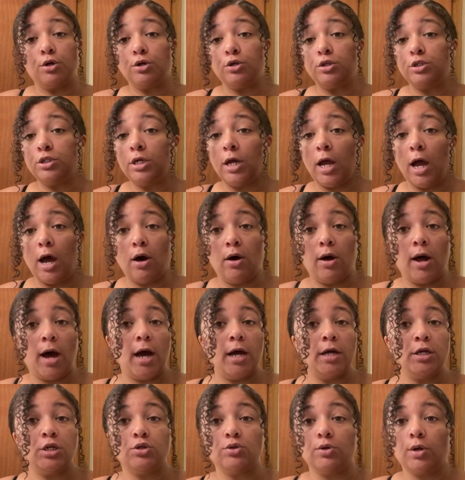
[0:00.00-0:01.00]
Child,
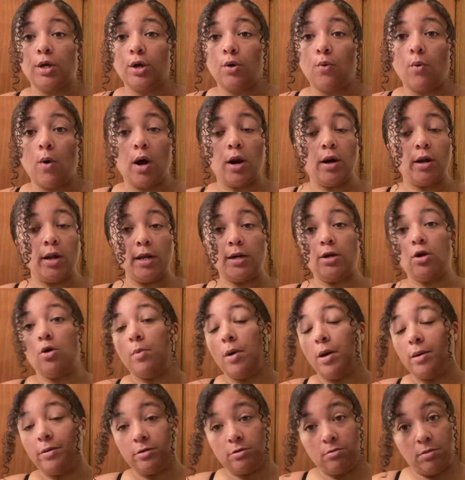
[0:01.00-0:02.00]
I drink water like
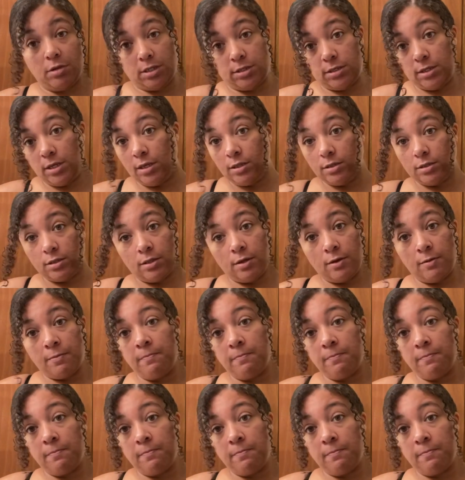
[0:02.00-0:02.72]
nobody's business.